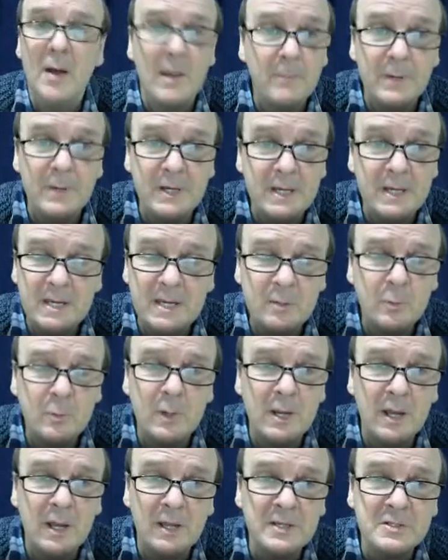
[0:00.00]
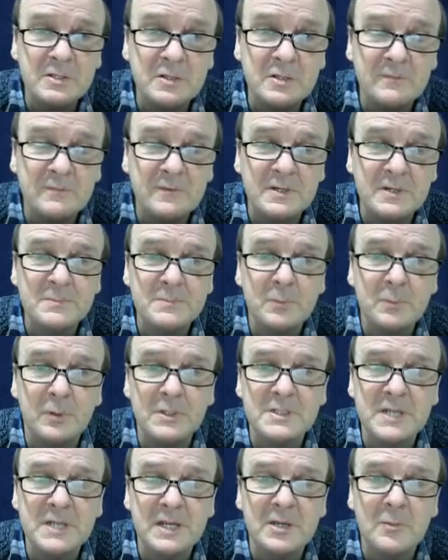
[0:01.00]
But equally, I could do the first
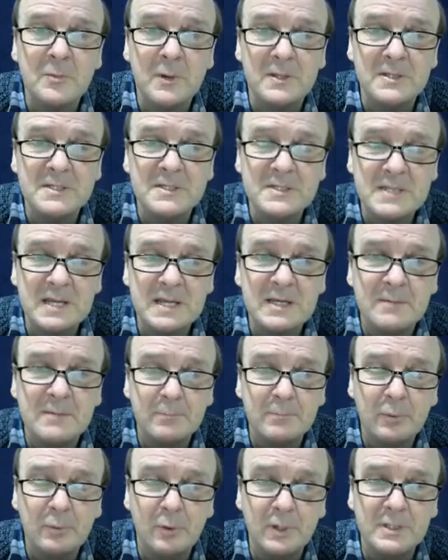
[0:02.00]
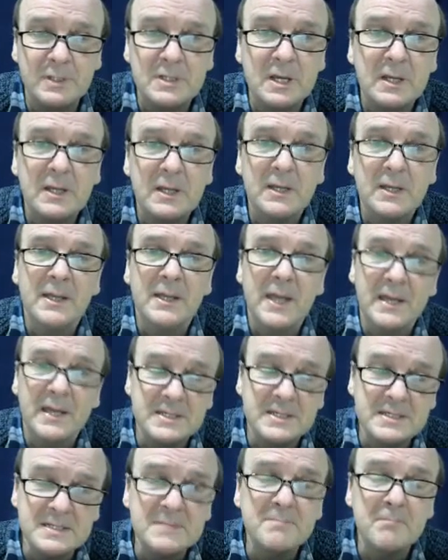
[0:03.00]
point, take away the second point. It
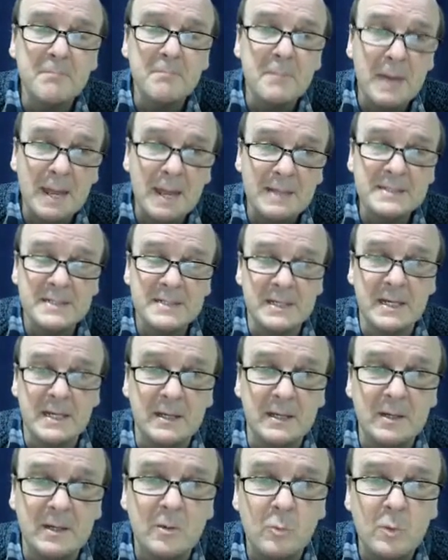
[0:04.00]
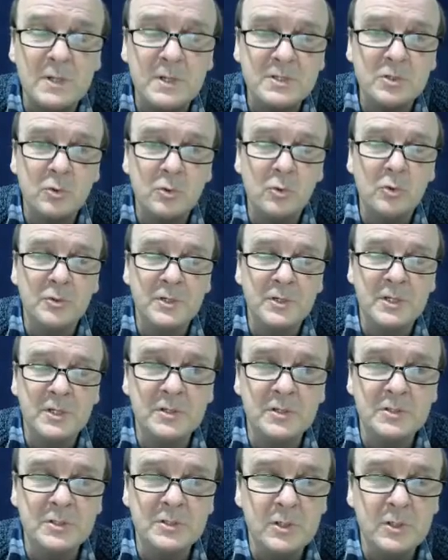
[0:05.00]
doesn't matter which order
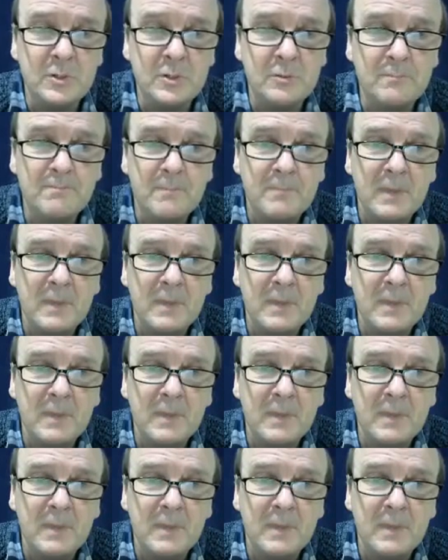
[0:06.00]
you do.